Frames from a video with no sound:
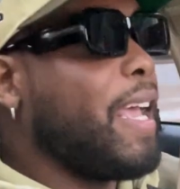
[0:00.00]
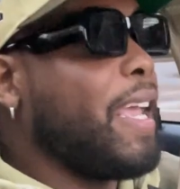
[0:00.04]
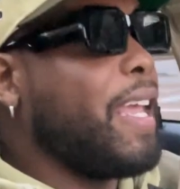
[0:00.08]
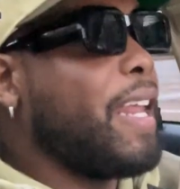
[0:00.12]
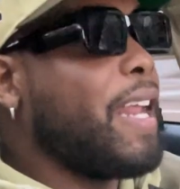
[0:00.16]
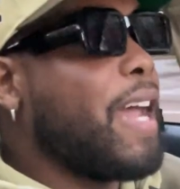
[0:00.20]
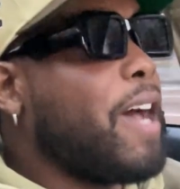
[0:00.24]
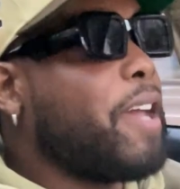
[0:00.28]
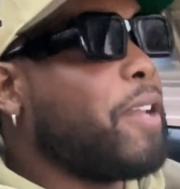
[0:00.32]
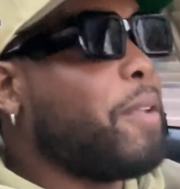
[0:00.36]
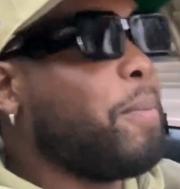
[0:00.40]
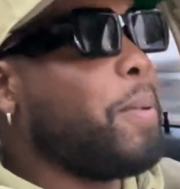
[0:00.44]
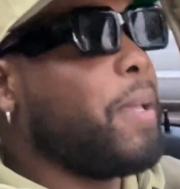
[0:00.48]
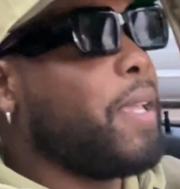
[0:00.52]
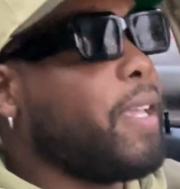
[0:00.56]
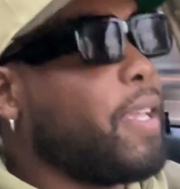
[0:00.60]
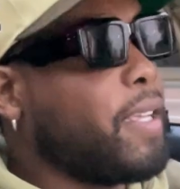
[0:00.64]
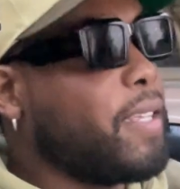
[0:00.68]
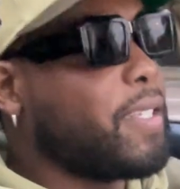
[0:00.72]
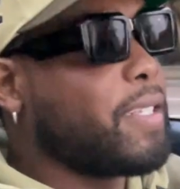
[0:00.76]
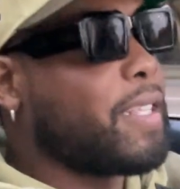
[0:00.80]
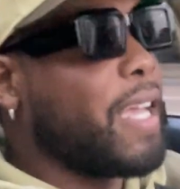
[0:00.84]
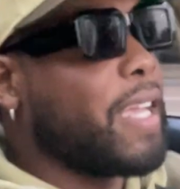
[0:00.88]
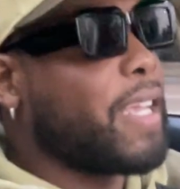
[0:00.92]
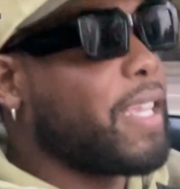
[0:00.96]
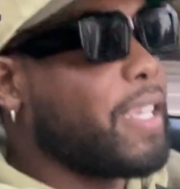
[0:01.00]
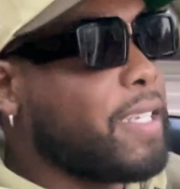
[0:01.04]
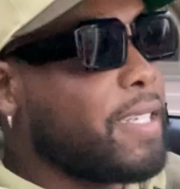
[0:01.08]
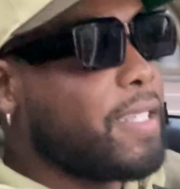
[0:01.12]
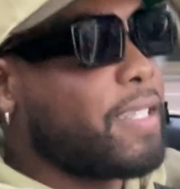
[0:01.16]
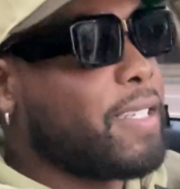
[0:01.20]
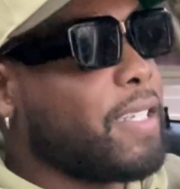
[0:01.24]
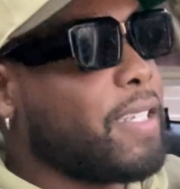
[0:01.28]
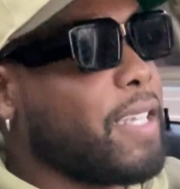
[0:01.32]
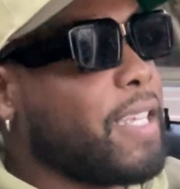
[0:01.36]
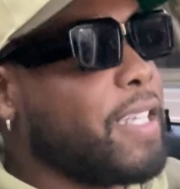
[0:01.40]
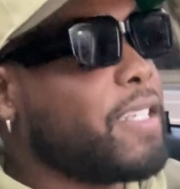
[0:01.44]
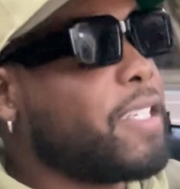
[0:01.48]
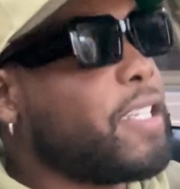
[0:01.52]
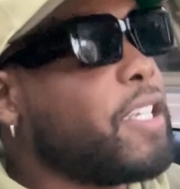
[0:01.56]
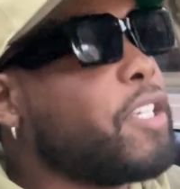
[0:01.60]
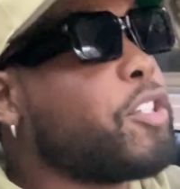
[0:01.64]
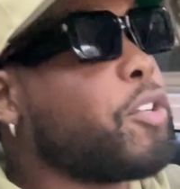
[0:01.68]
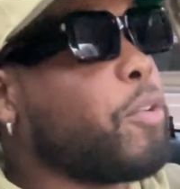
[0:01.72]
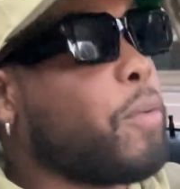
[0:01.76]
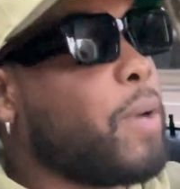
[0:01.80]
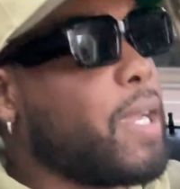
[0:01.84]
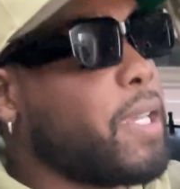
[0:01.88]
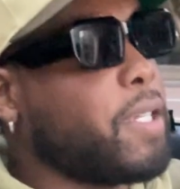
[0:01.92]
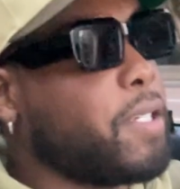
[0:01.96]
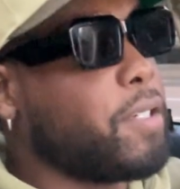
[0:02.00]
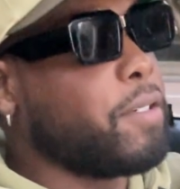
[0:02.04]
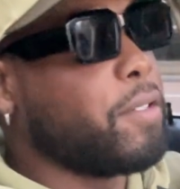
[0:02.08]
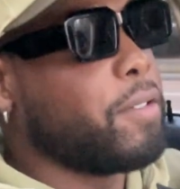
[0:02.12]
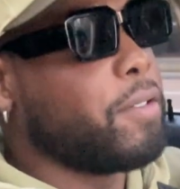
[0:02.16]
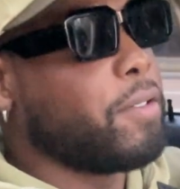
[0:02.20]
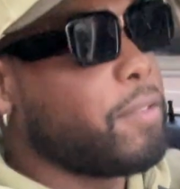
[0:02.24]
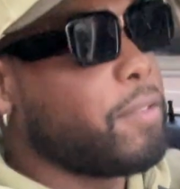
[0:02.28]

all depends. Like it's situational.